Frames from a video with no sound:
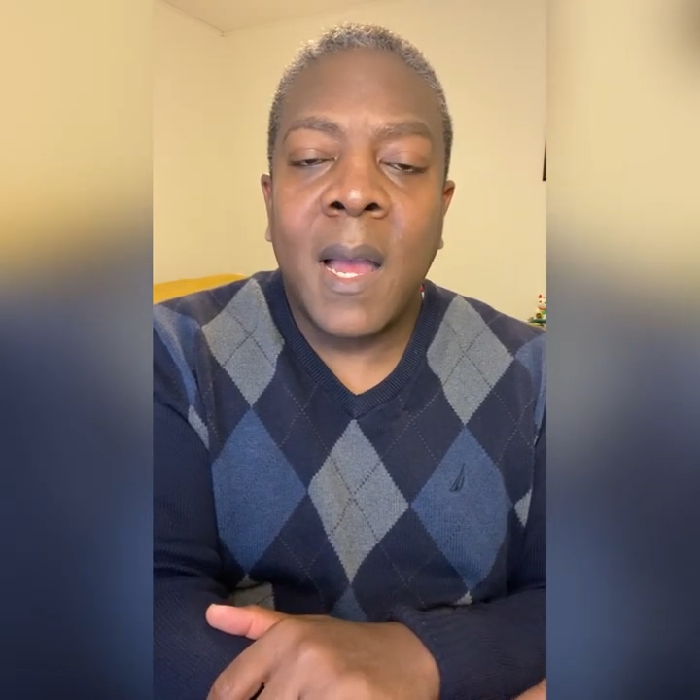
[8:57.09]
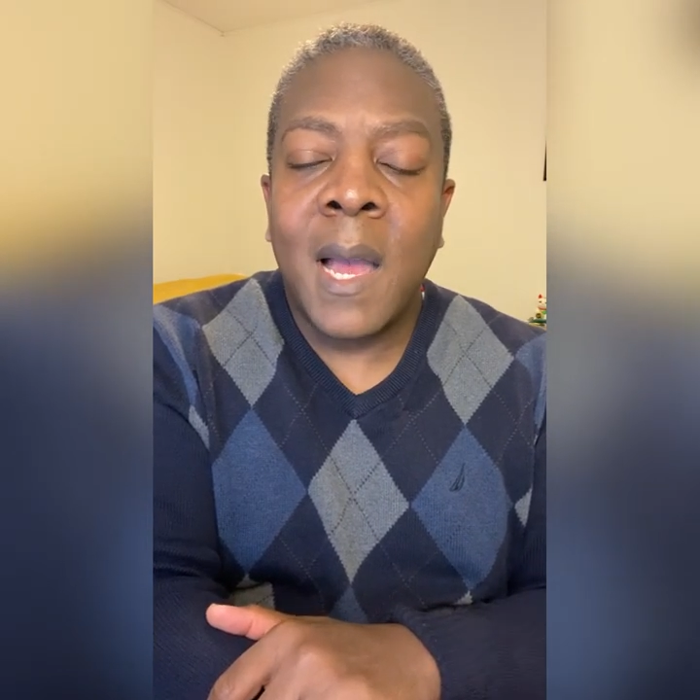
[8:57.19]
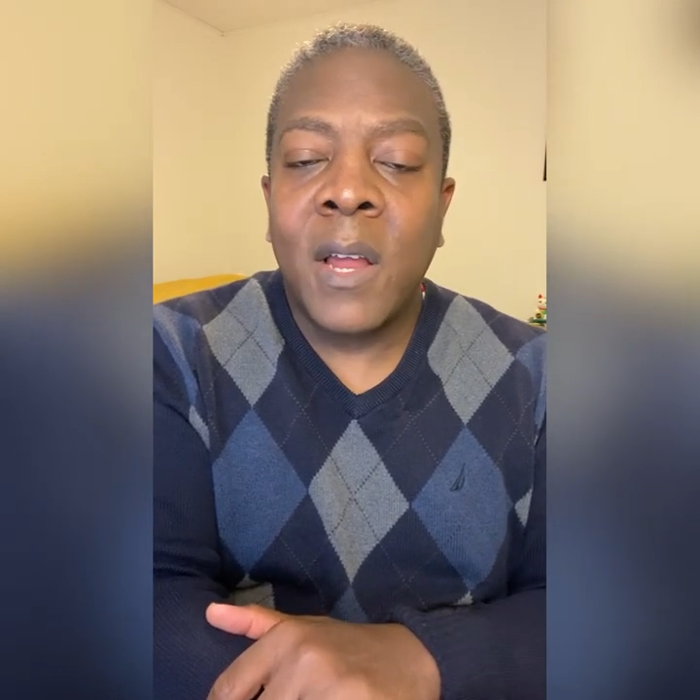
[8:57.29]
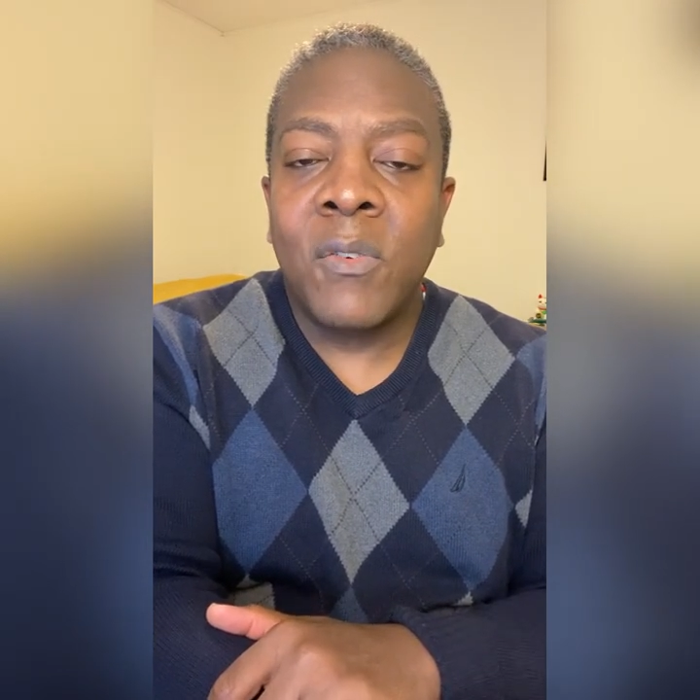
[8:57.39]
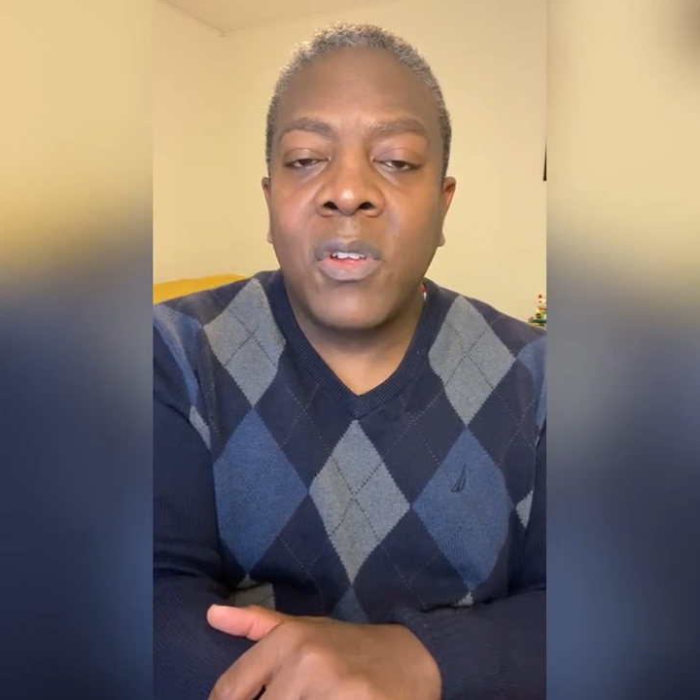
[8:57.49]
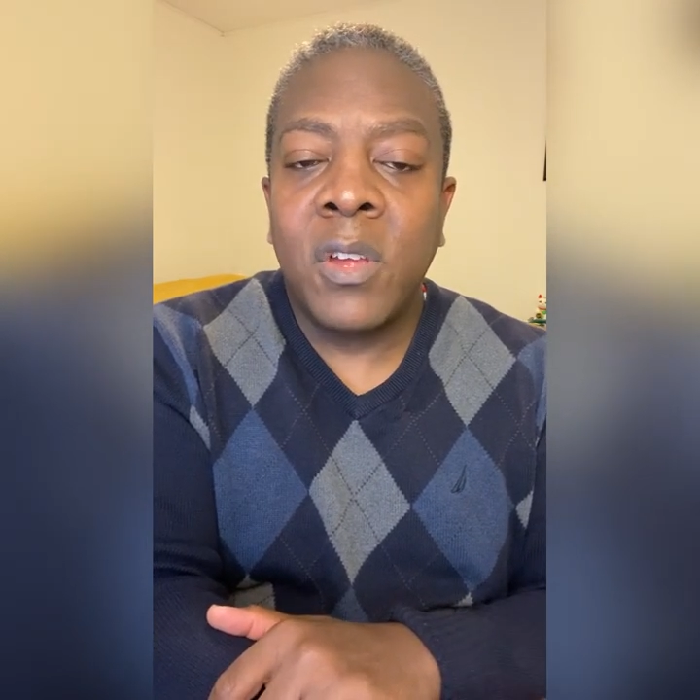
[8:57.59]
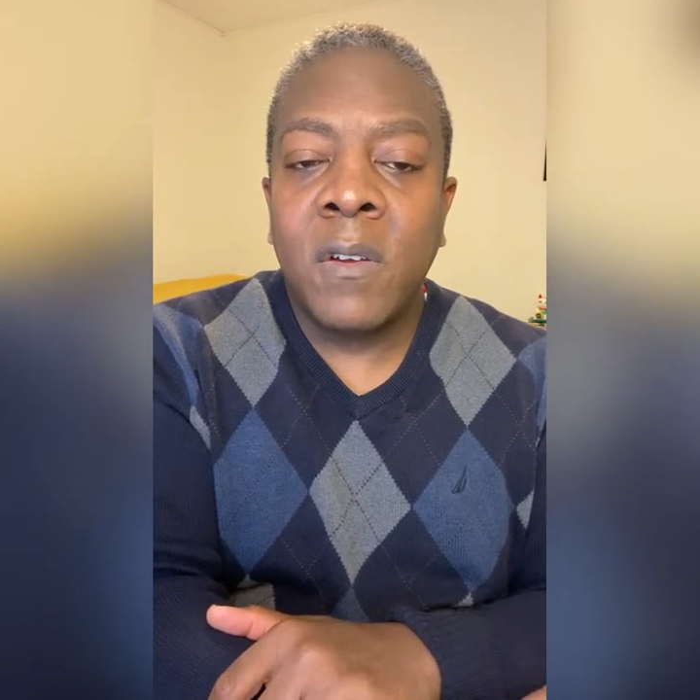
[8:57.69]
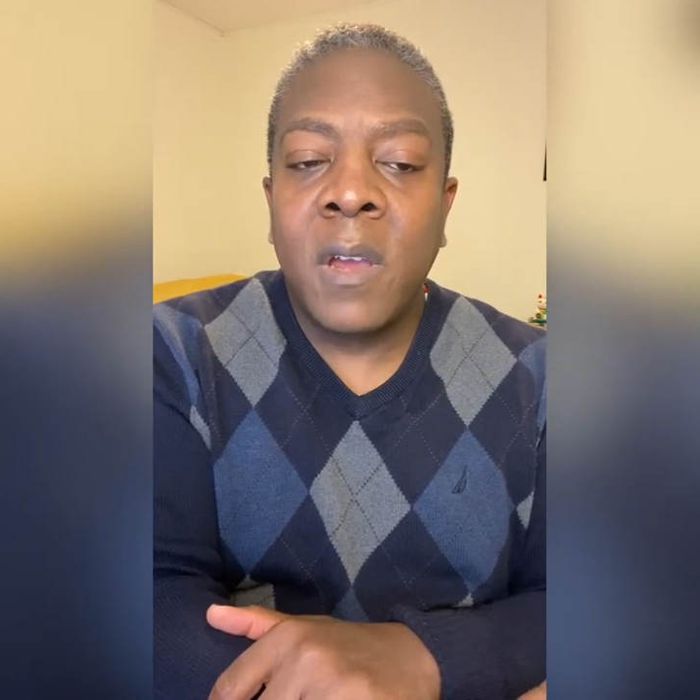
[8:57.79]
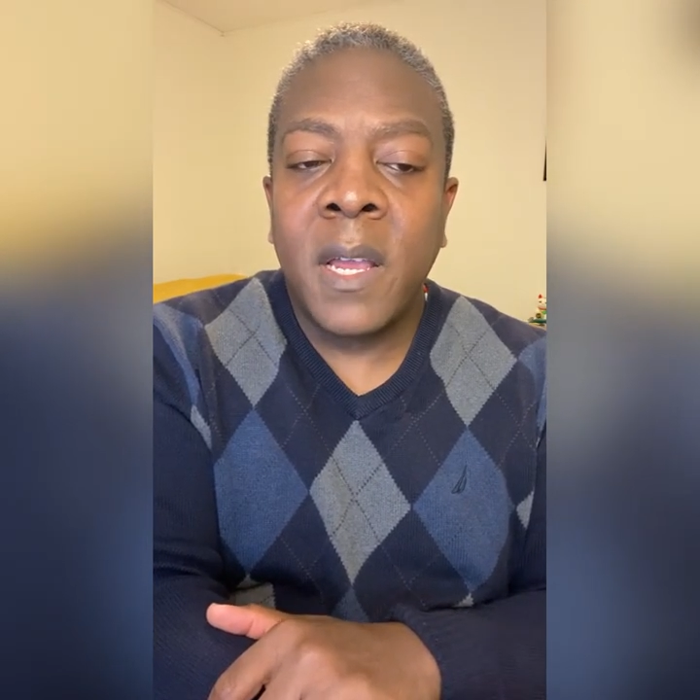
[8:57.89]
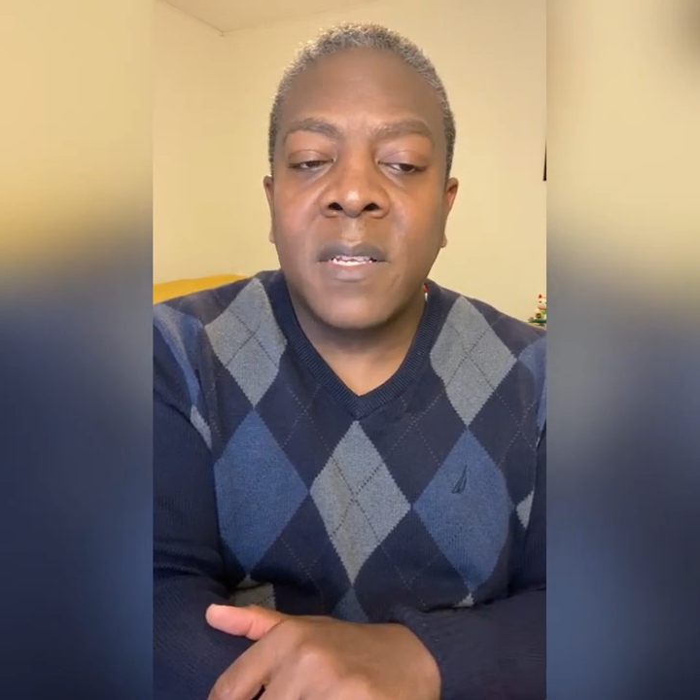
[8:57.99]
honoring
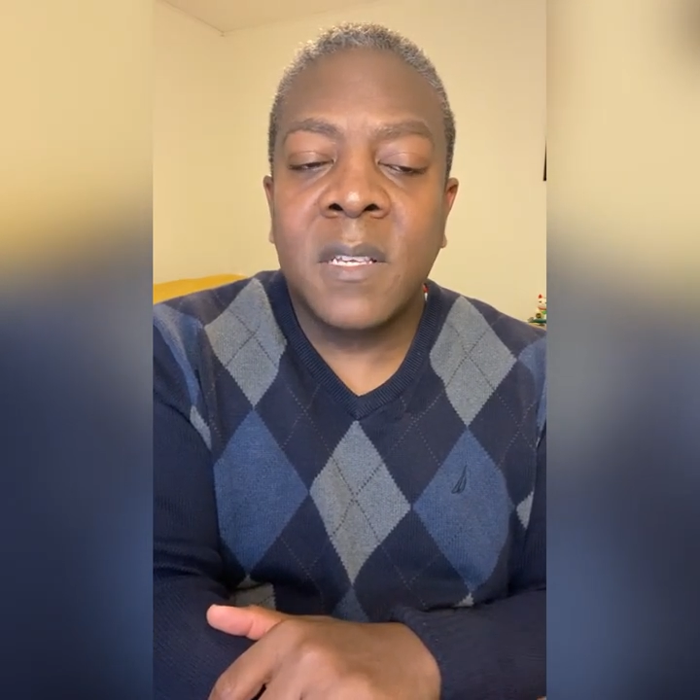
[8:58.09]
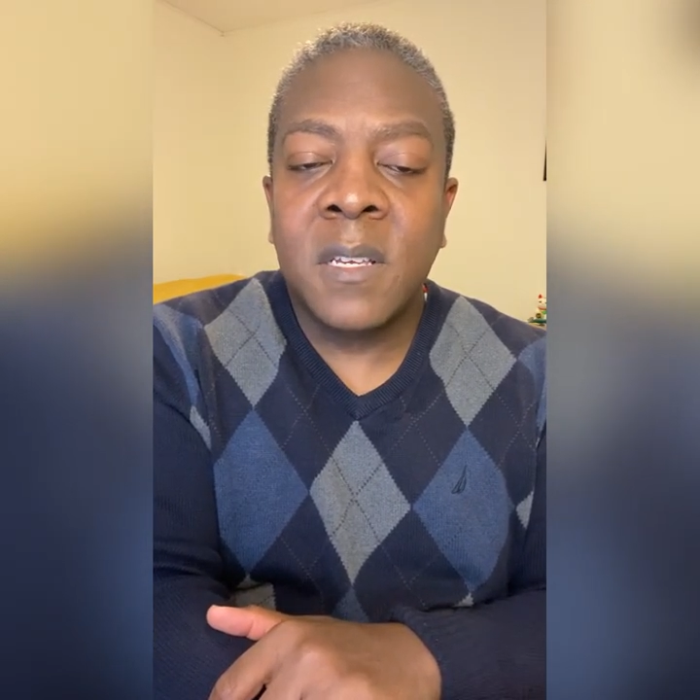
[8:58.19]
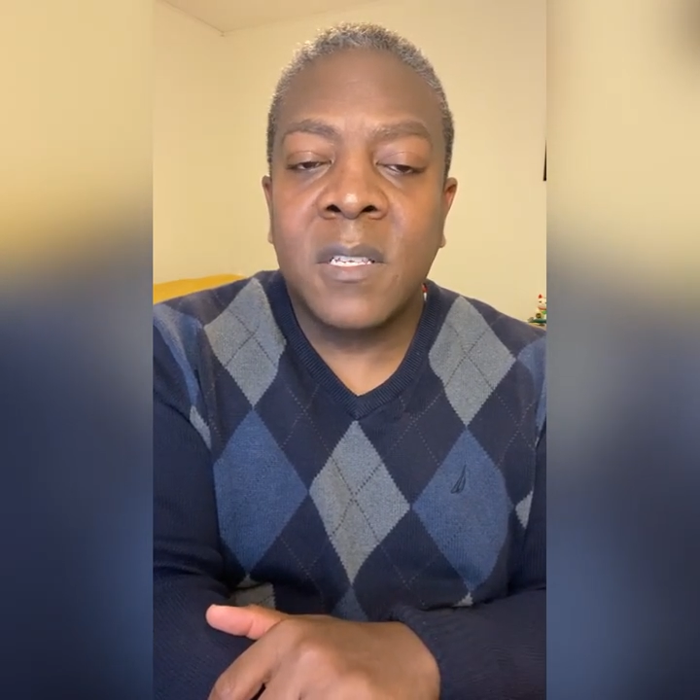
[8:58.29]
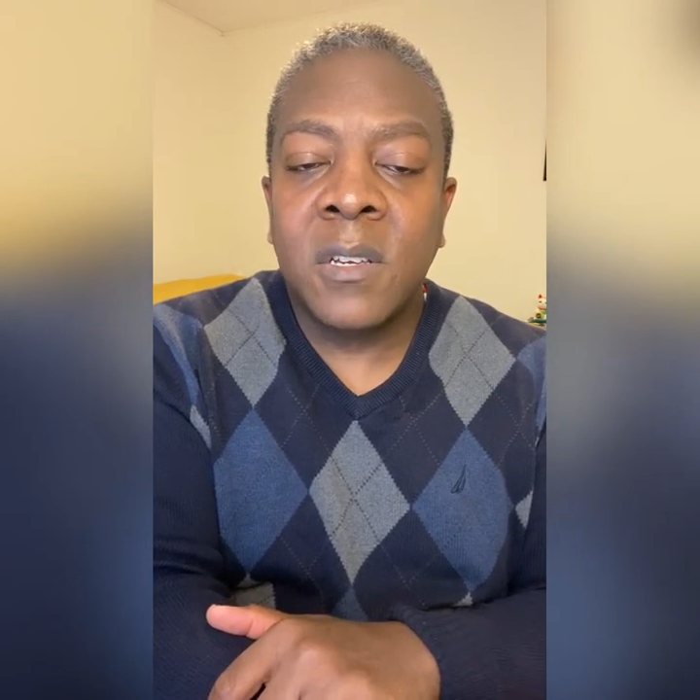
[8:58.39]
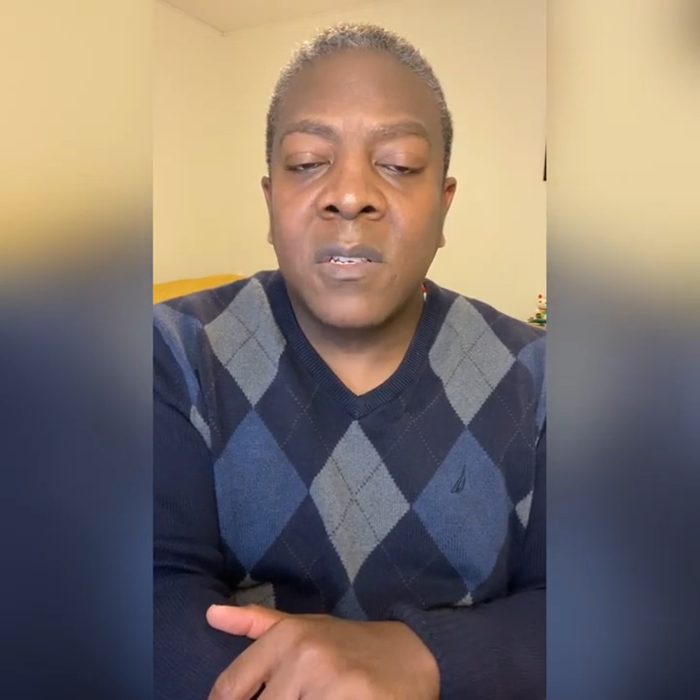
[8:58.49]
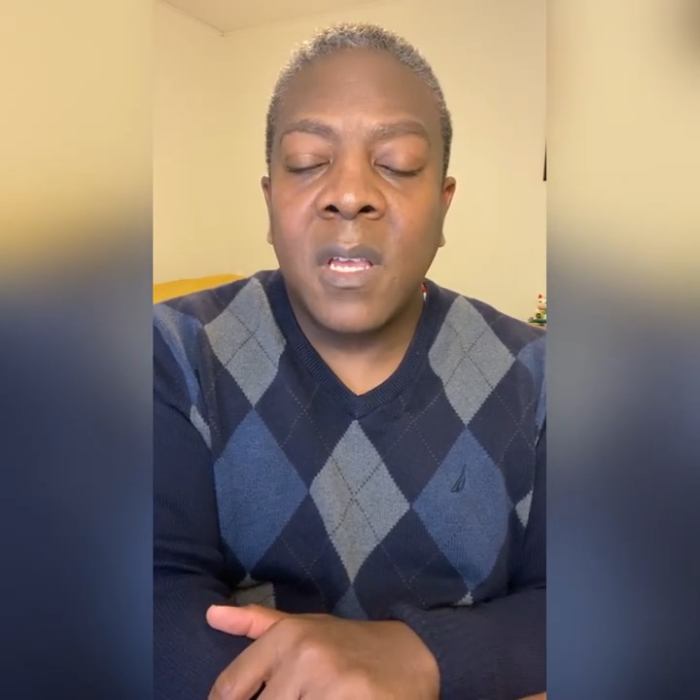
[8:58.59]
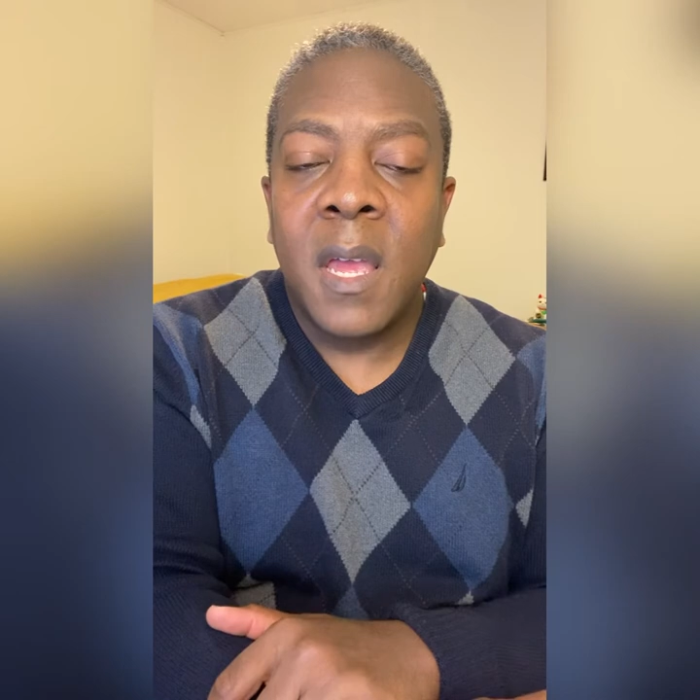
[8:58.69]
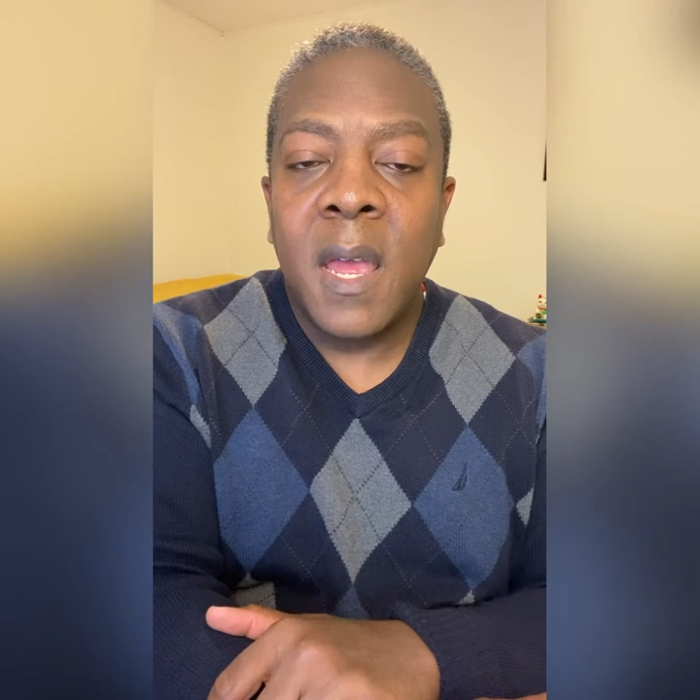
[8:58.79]
your ancestors